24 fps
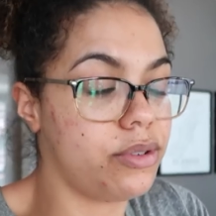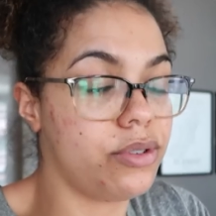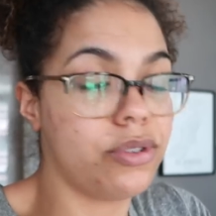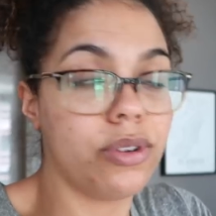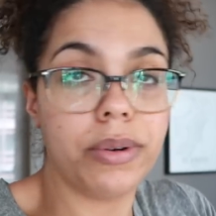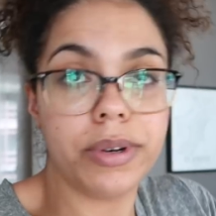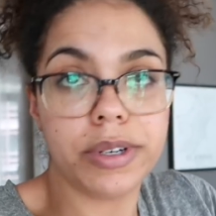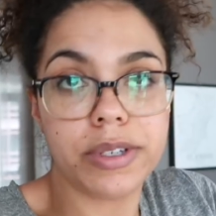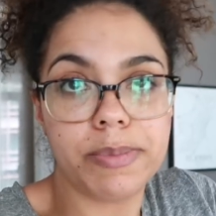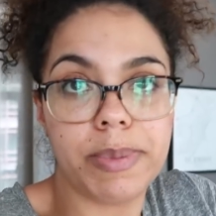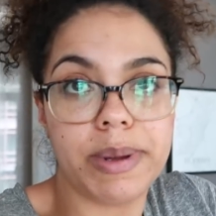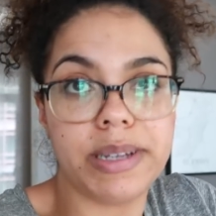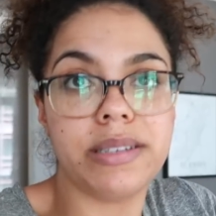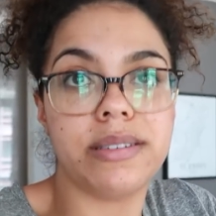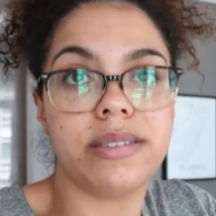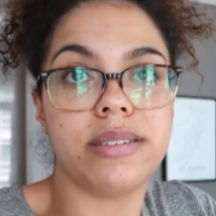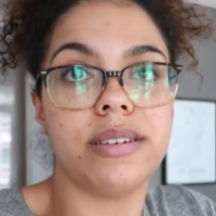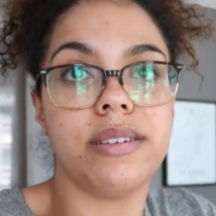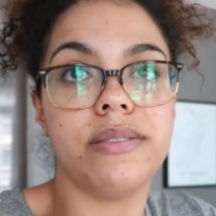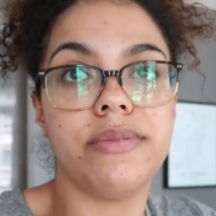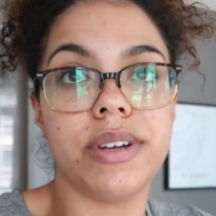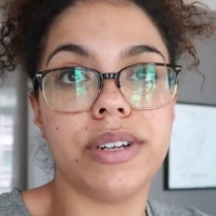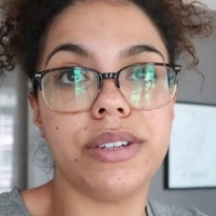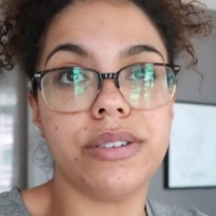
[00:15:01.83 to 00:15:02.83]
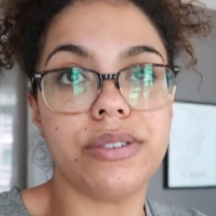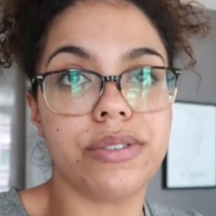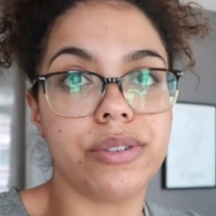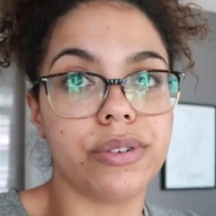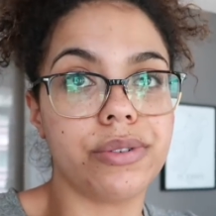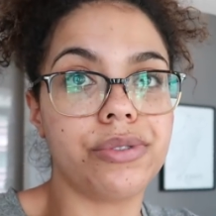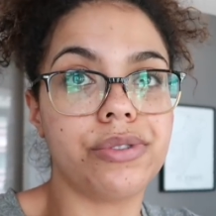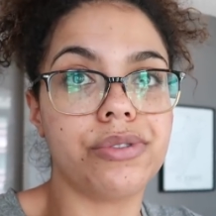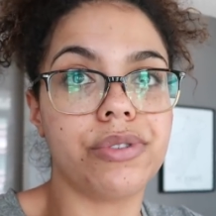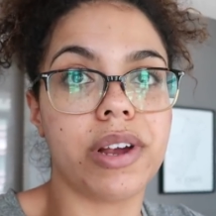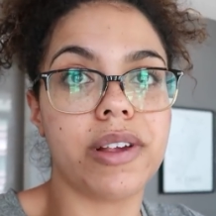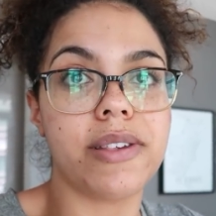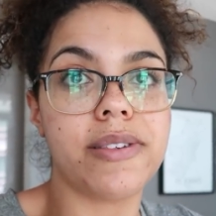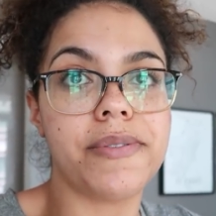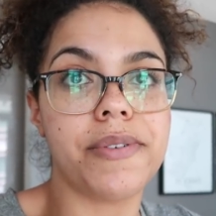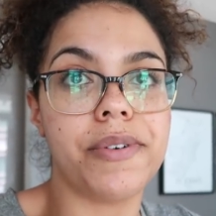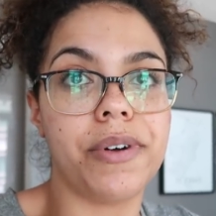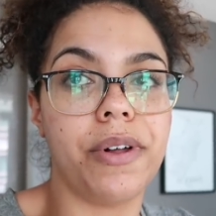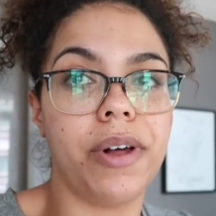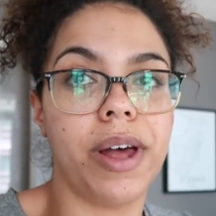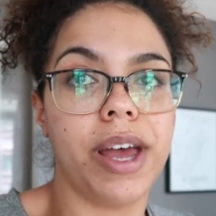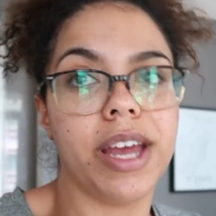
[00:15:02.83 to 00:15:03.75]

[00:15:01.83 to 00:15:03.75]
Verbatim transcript: so expensive and so stressful.